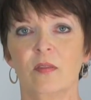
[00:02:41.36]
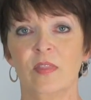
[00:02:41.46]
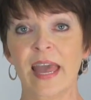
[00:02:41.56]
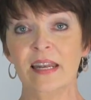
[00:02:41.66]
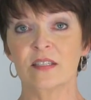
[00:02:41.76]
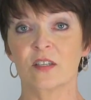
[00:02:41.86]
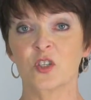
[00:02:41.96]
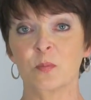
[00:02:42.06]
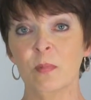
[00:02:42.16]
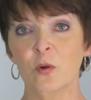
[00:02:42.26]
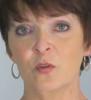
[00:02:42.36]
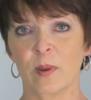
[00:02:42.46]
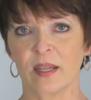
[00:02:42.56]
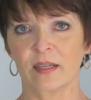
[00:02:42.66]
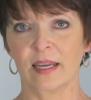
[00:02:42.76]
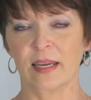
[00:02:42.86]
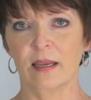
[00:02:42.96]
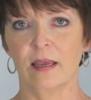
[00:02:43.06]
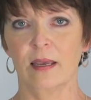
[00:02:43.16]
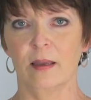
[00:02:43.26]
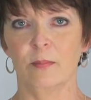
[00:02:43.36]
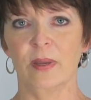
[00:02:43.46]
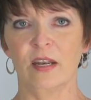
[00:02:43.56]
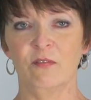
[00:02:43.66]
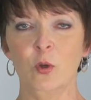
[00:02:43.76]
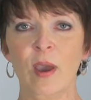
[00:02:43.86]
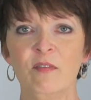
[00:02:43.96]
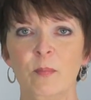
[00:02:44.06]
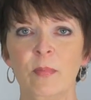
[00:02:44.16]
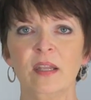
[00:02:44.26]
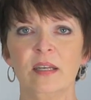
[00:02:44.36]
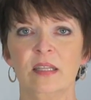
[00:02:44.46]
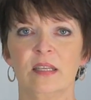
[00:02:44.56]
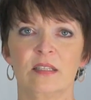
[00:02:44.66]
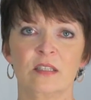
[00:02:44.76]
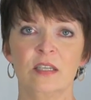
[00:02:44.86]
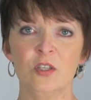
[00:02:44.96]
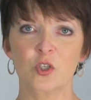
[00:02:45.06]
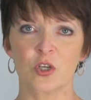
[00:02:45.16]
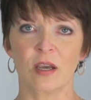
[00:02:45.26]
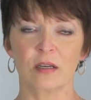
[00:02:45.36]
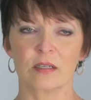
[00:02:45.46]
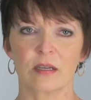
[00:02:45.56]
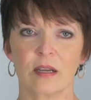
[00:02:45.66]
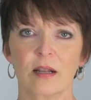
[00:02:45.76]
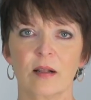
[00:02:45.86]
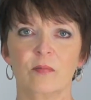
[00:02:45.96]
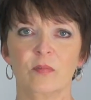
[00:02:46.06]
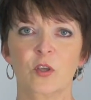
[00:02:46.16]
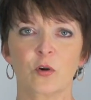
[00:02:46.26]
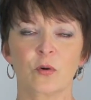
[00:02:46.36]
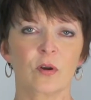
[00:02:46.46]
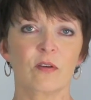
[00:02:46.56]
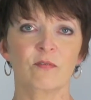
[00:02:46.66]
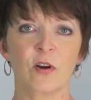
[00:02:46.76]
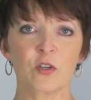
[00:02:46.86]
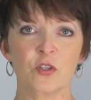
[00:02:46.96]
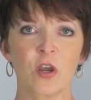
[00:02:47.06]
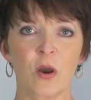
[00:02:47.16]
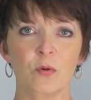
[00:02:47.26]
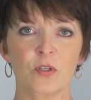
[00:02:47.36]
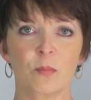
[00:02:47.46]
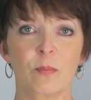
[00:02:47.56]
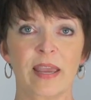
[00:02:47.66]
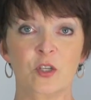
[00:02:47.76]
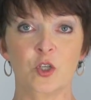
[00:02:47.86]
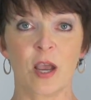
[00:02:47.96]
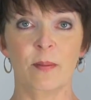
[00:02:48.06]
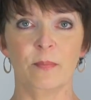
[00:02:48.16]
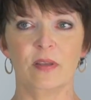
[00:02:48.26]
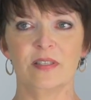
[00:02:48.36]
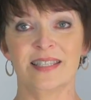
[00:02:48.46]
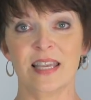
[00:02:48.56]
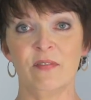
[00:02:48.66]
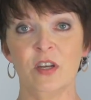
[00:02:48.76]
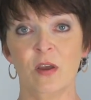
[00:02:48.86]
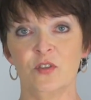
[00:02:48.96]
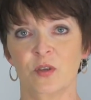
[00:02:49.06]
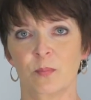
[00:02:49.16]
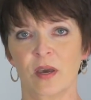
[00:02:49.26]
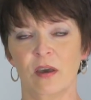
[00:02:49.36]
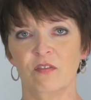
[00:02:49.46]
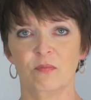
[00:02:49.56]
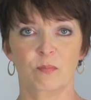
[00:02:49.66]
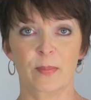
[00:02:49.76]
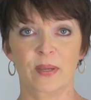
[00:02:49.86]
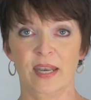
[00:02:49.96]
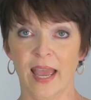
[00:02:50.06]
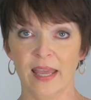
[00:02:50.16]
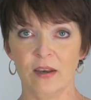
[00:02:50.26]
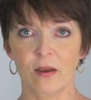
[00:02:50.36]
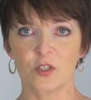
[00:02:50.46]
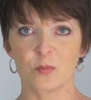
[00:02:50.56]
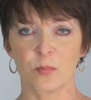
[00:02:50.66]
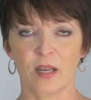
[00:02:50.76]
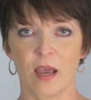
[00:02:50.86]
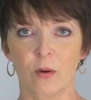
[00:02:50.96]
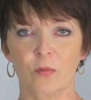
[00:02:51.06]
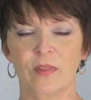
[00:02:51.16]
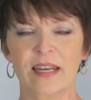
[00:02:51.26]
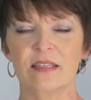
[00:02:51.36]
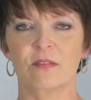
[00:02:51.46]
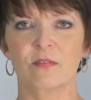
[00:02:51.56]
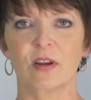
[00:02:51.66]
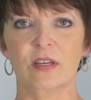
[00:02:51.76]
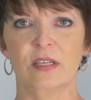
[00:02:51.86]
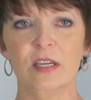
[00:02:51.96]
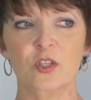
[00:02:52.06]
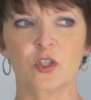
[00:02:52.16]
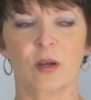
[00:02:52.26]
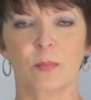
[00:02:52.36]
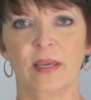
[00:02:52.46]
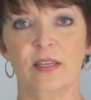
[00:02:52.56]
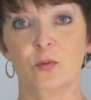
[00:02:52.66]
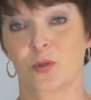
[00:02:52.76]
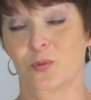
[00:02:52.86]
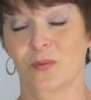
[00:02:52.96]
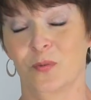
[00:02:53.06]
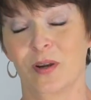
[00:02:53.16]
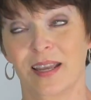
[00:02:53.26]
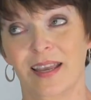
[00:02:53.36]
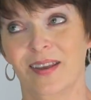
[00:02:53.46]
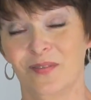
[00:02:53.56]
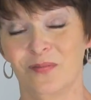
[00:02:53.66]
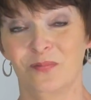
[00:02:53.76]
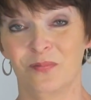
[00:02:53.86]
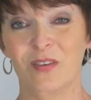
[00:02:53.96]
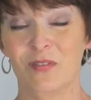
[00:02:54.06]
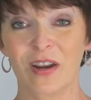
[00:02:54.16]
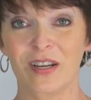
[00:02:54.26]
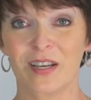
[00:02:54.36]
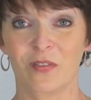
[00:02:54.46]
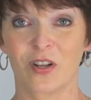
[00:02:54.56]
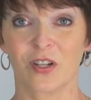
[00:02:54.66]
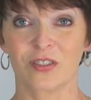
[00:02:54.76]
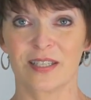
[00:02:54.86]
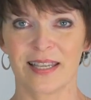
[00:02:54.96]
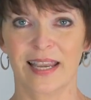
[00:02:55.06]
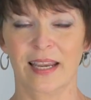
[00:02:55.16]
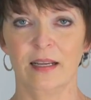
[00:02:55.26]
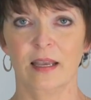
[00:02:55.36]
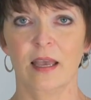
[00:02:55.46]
That is a smooth melody. But if you have a melody that's disjunct, your first note may jump 7 notes above, maybe 9 notes below. That is a very disjunct piece, which would be very difficult to sing.